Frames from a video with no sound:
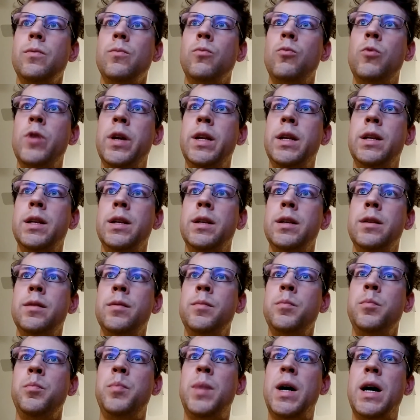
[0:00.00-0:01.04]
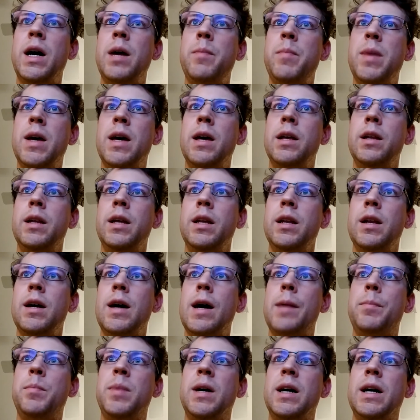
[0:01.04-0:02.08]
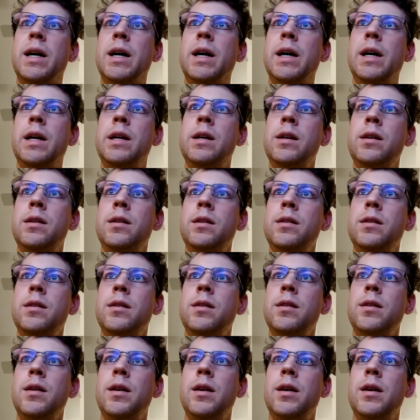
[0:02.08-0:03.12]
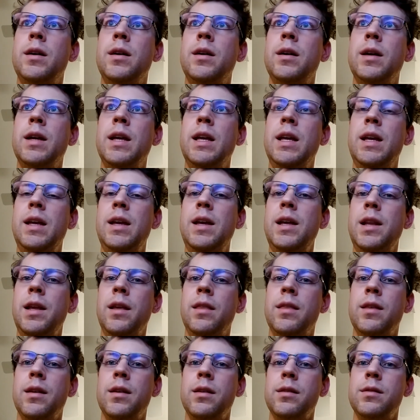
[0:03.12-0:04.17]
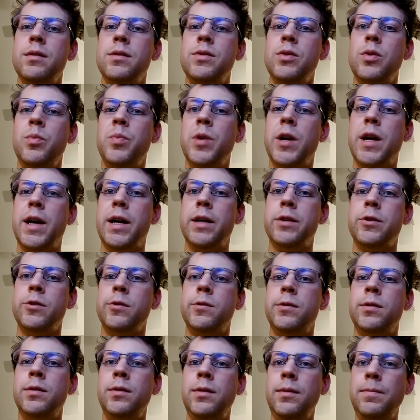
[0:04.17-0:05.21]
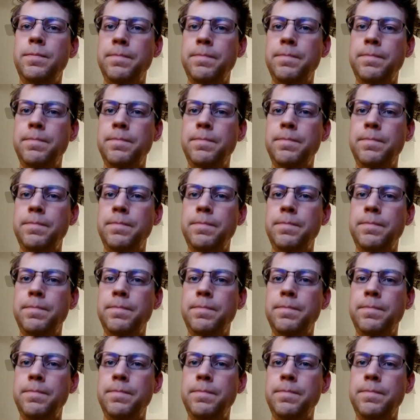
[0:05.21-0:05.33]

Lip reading: written by men and not by anything supernatural.